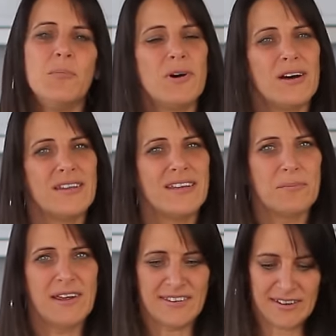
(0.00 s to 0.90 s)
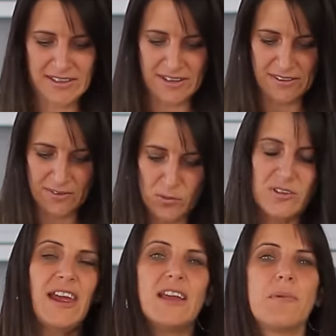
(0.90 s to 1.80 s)
but basically this will
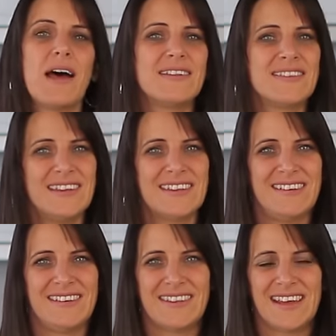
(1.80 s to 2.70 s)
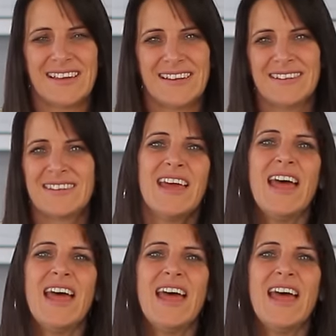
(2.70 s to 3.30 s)
take about 60 seconds,